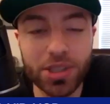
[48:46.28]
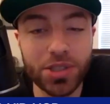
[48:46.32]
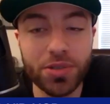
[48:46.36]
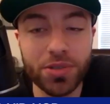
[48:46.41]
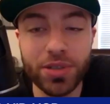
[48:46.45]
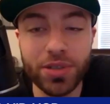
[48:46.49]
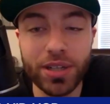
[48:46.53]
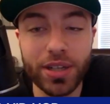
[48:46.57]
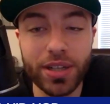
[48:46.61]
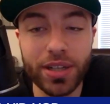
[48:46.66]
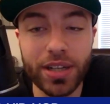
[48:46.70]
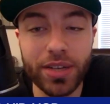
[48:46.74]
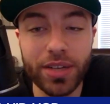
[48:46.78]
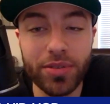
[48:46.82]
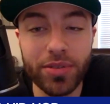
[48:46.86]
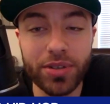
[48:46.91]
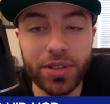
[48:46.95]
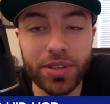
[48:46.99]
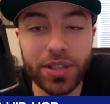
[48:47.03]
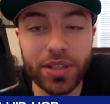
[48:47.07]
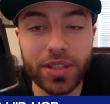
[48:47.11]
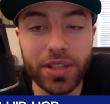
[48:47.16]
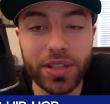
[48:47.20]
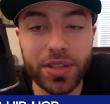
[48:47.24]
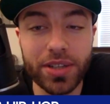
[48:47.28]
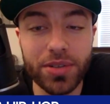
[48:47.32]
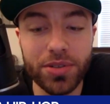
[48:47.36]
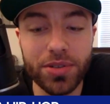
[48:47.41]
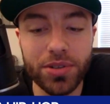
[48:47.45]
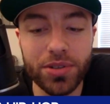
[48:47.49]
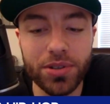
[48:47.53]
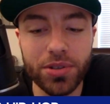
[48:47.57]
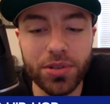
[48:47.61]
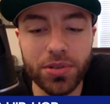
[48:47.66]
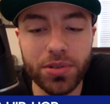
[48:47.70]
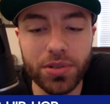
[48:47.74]
you and, and everything that you
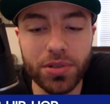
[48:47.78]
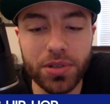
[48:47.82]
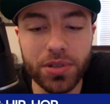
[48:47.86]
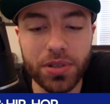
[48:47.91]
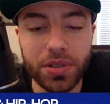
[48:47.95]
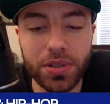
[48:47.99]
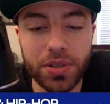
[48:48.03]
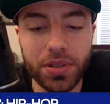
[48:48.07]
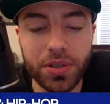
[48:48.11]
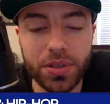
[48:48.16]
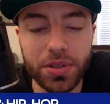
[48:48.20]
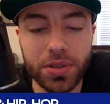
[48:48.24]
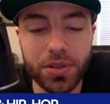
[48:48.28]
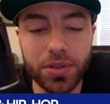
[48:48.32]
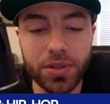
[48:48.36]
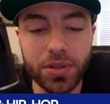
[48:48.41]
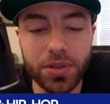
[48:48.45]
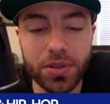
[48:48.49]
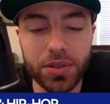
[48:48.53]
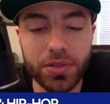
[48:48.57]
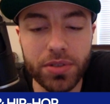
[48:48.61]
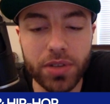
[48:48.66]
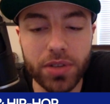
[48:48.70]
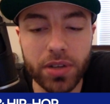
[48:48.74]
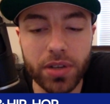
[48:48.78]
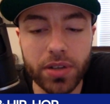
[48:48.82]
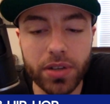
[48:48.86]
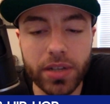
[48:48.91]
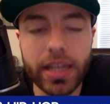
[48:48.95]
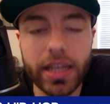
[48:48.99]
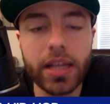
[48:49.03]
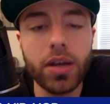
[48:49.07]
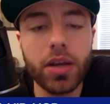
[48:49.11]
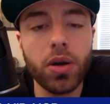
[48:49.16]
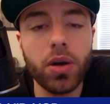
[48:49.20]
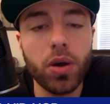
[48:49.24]
do and you have done
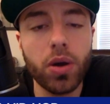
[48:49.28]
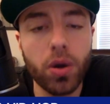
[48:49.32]
it, eh,